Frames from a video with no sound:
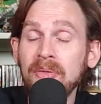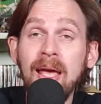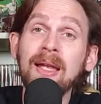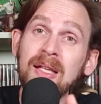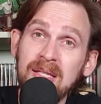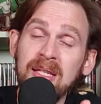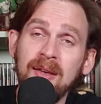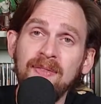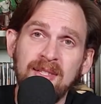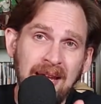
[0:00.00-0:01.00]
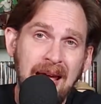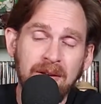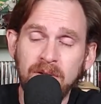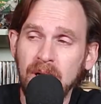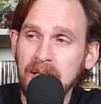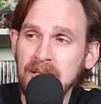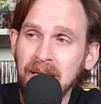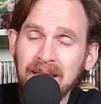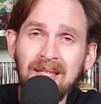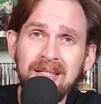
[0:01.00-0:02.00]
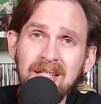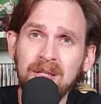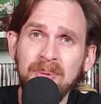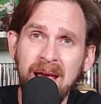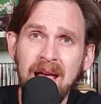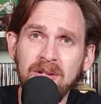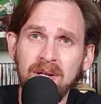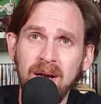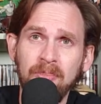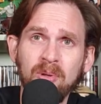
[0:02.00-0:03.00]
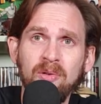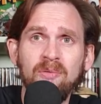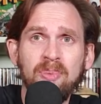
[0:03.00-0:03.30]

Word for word: Unless they give this to astronauts. Like, this needs to be astronaut approved,